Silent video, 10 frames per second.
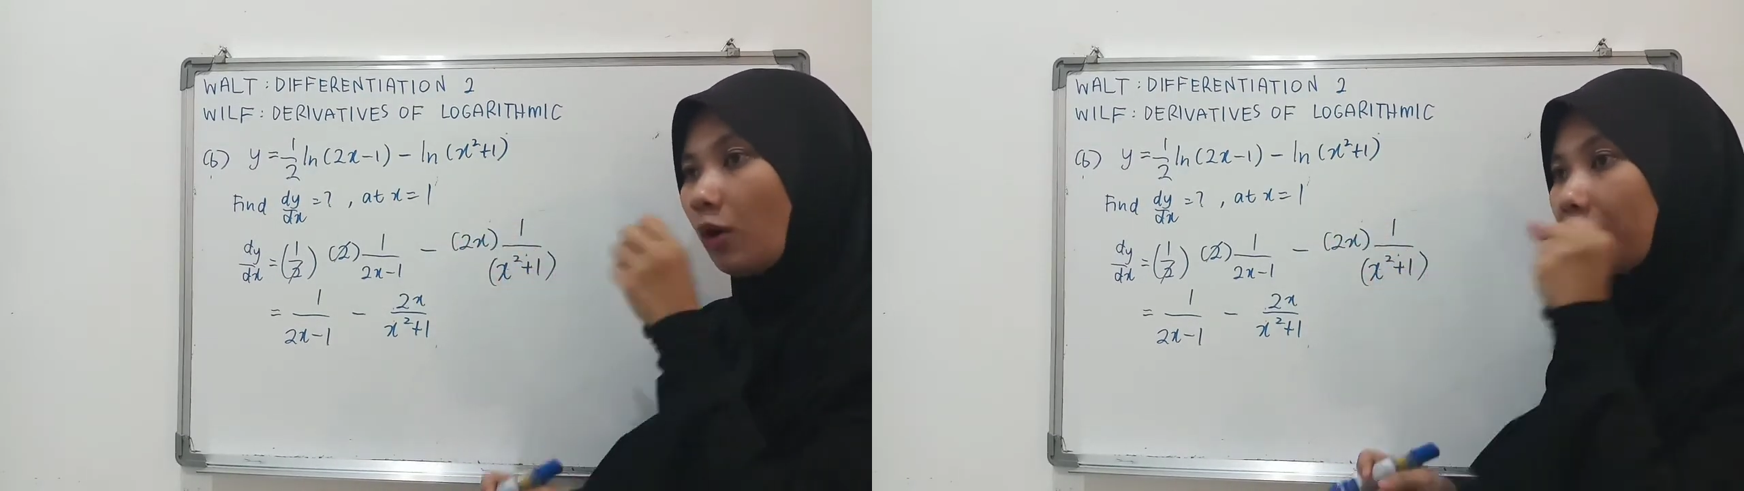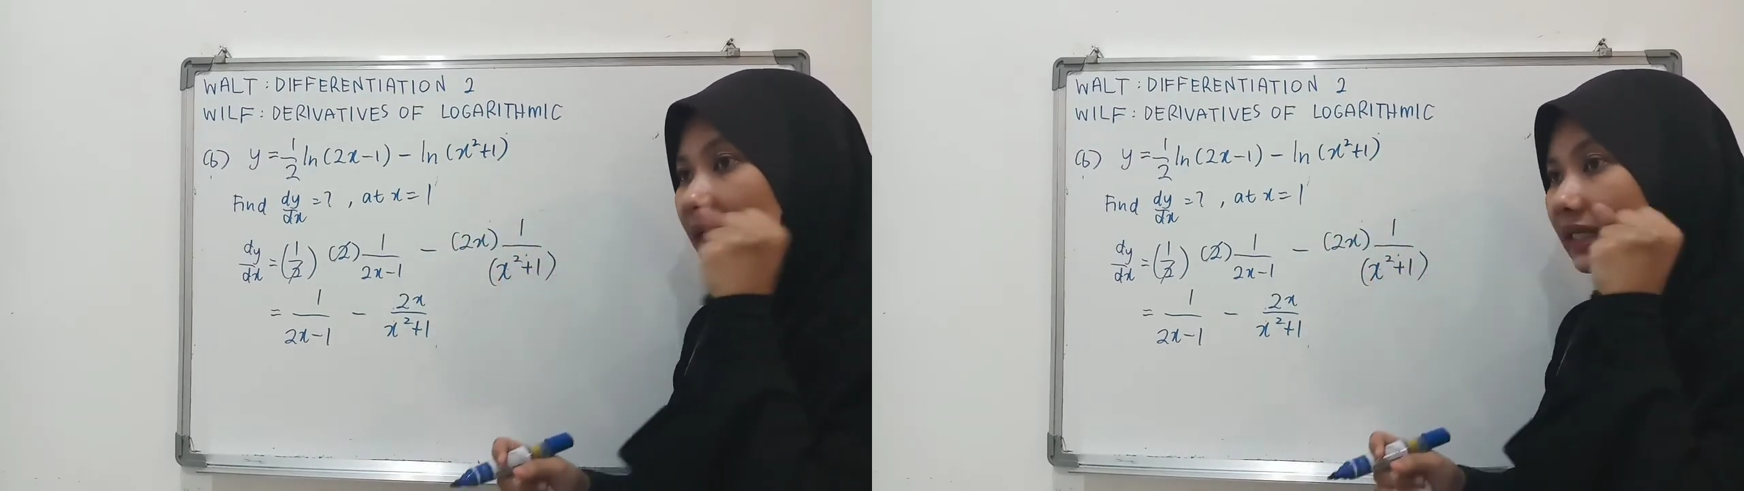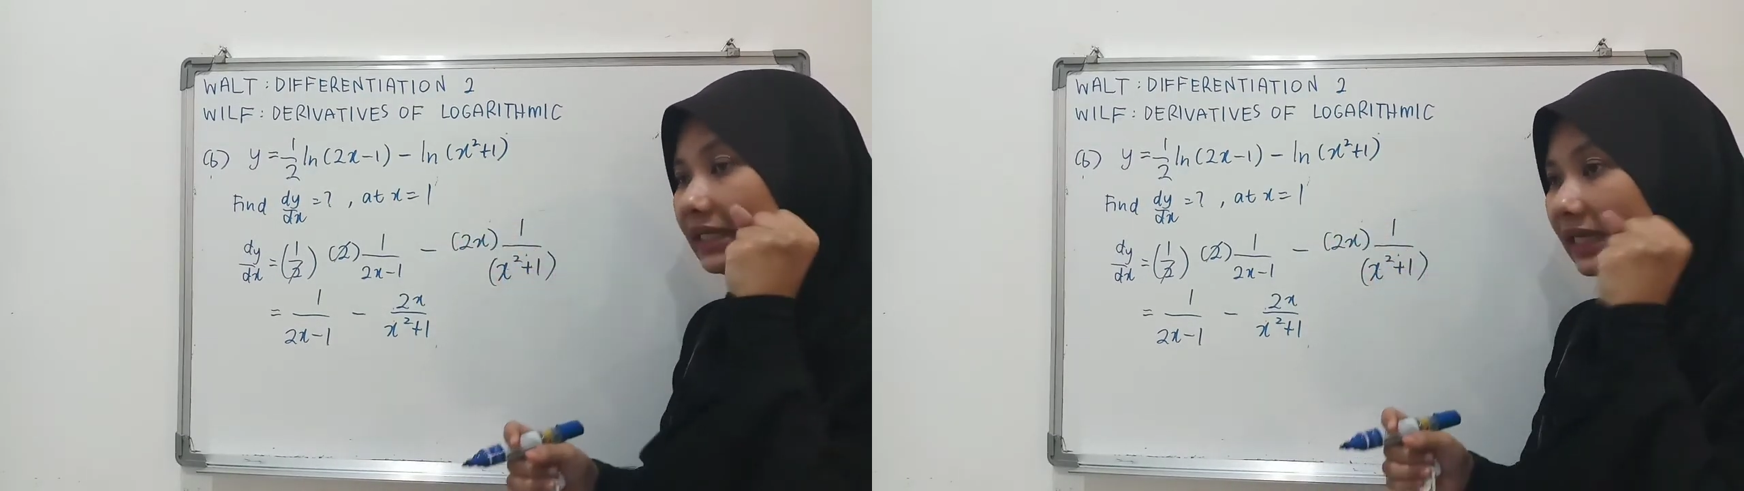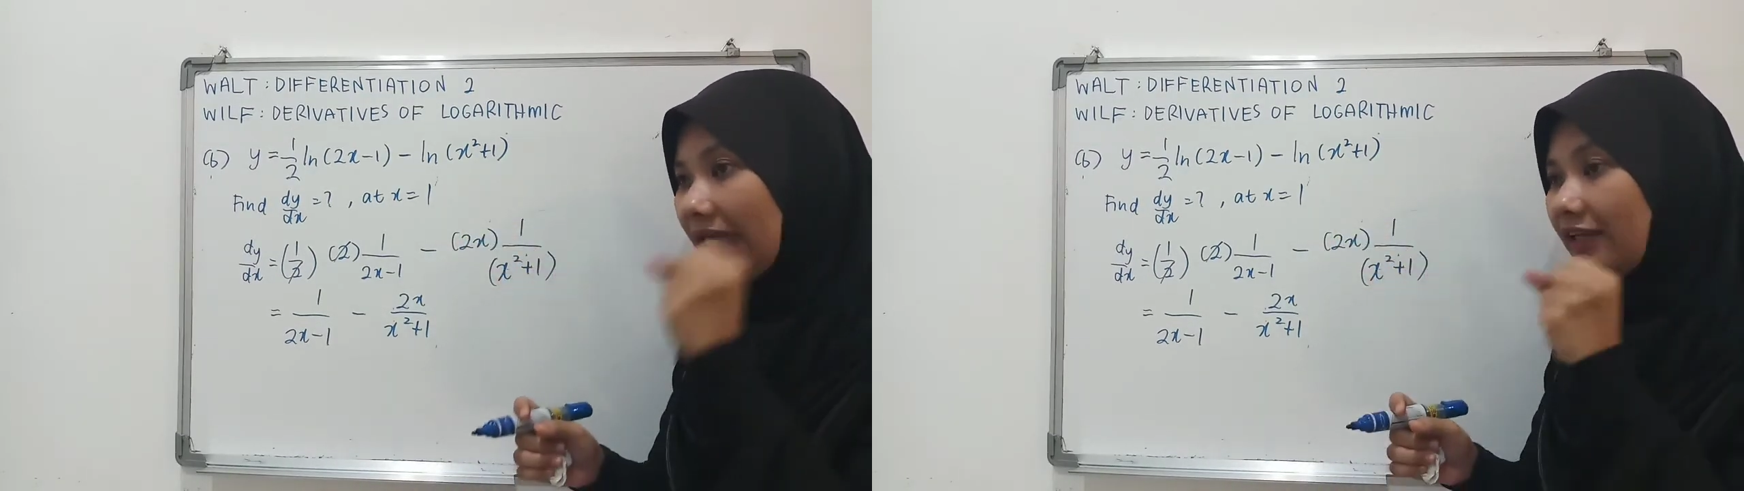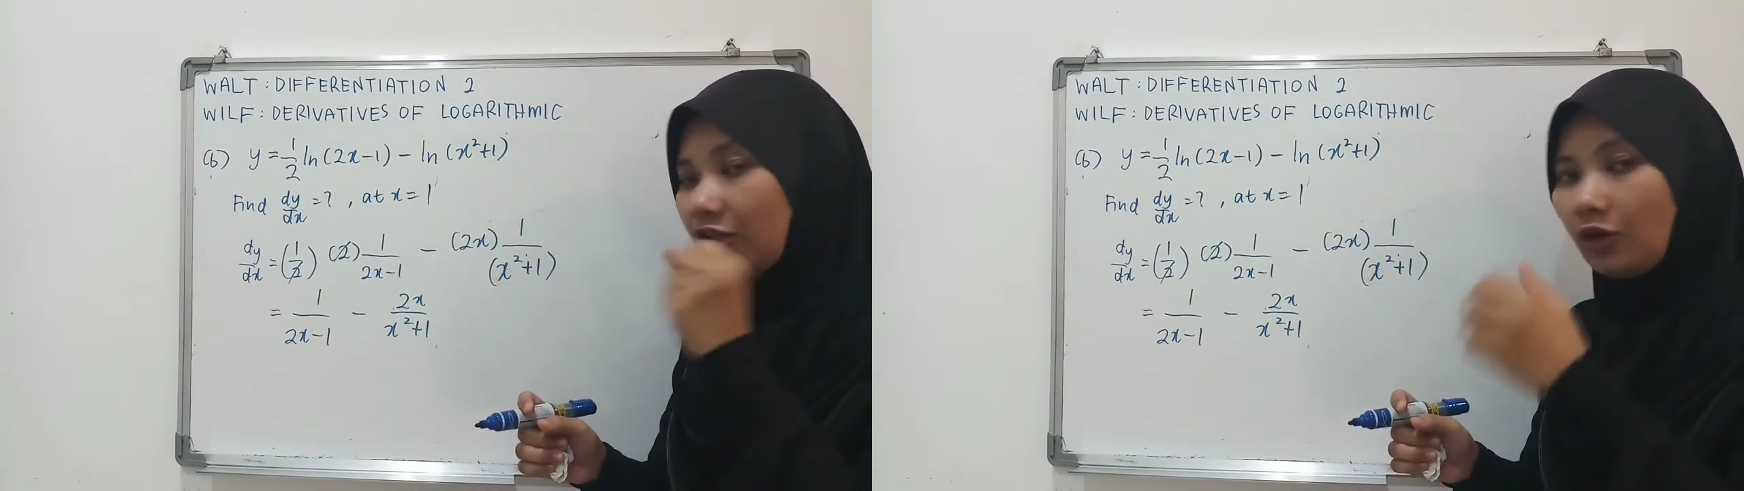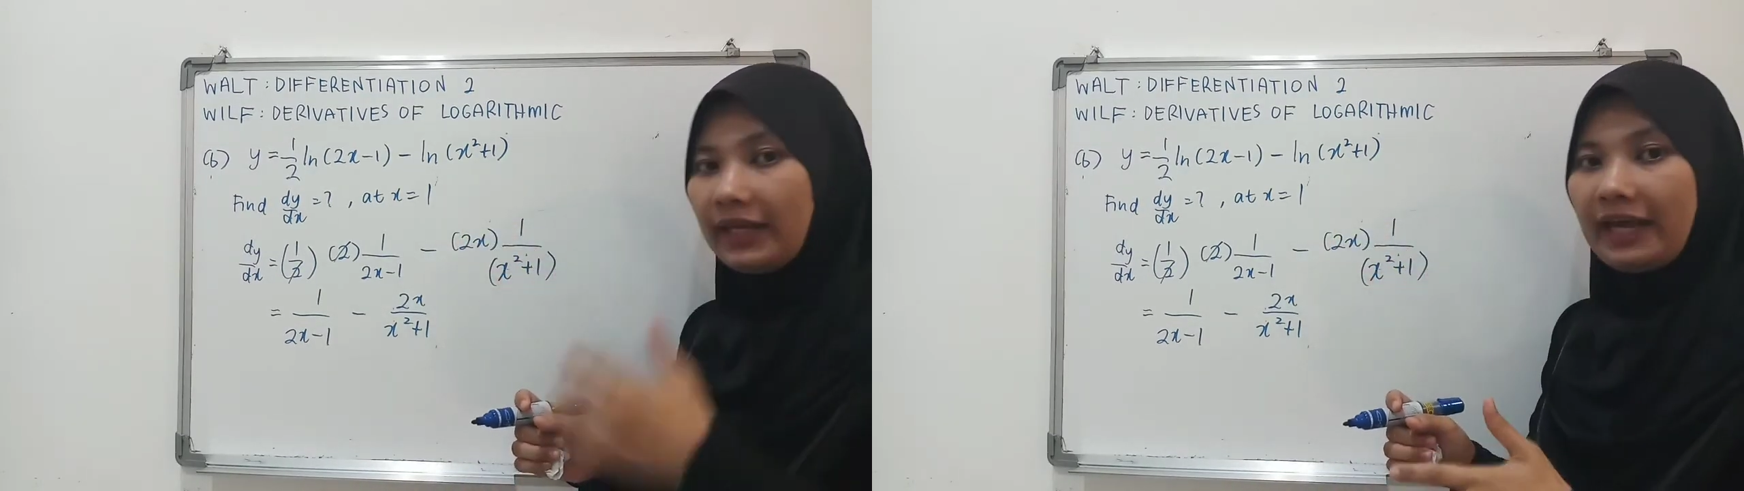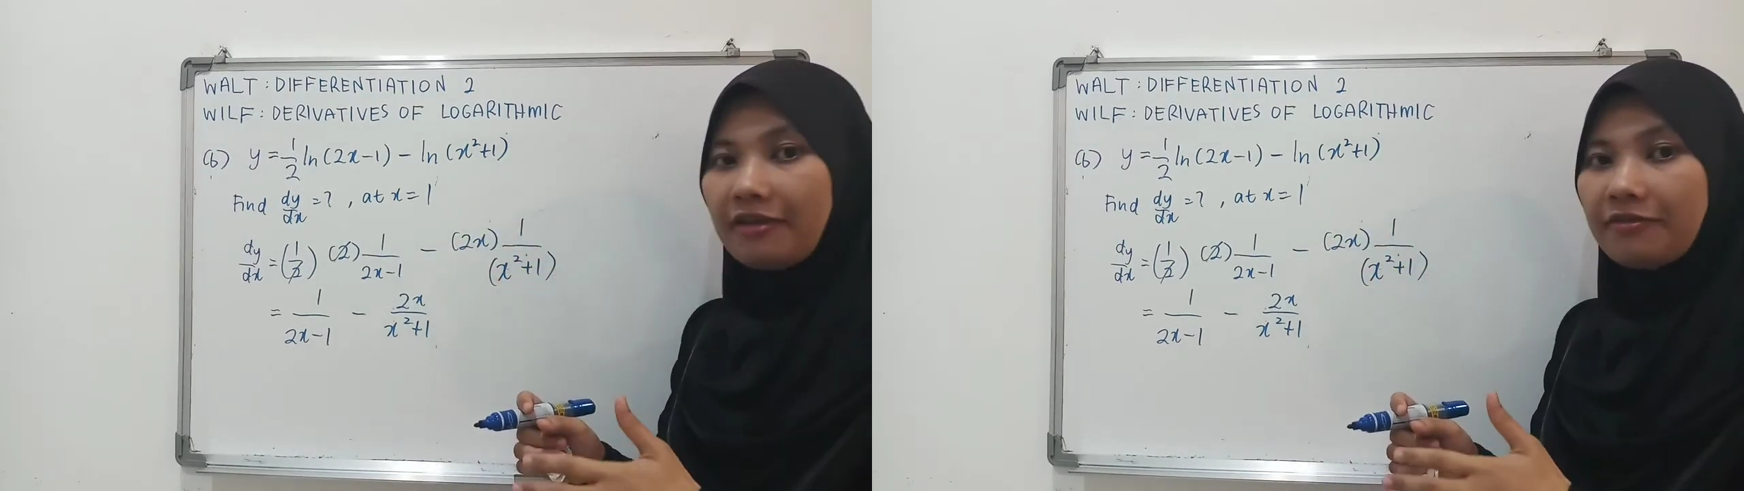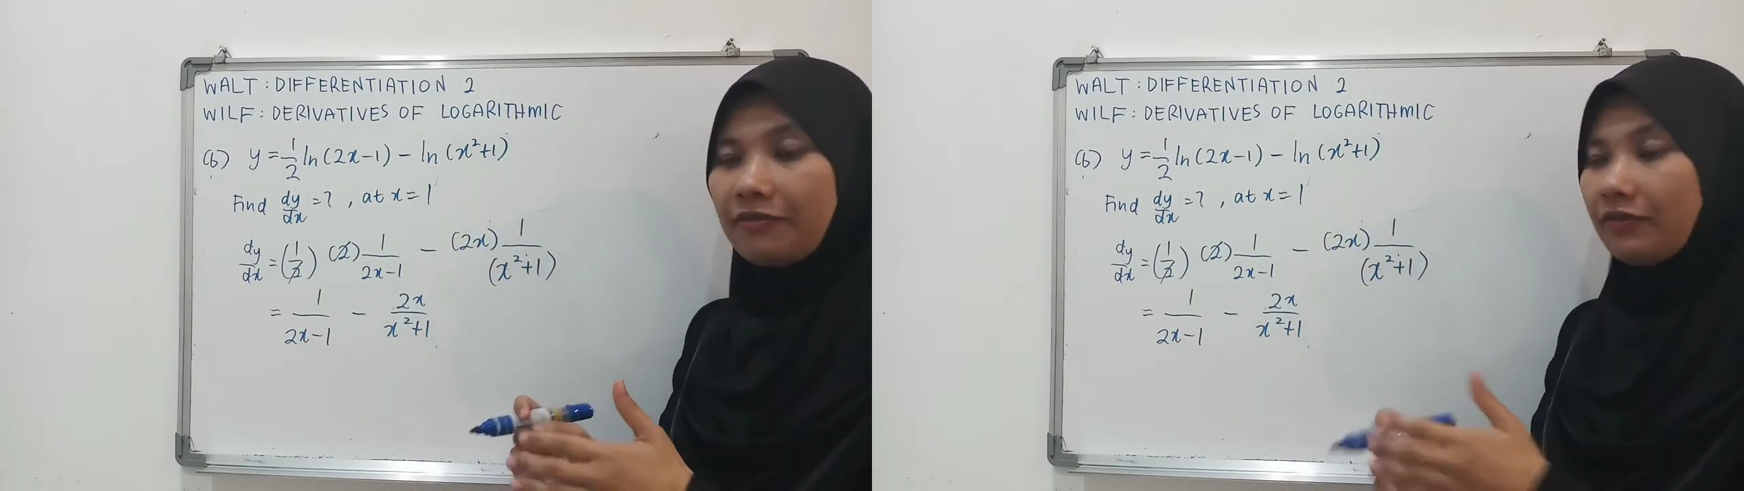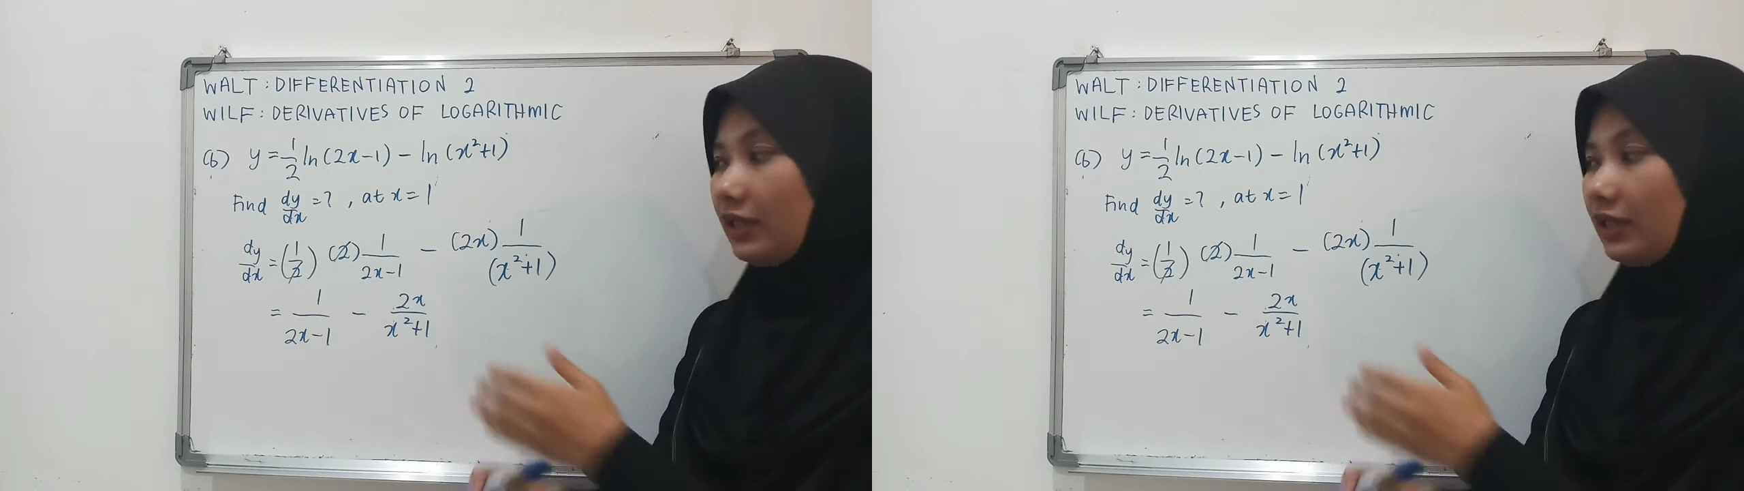complicate your life.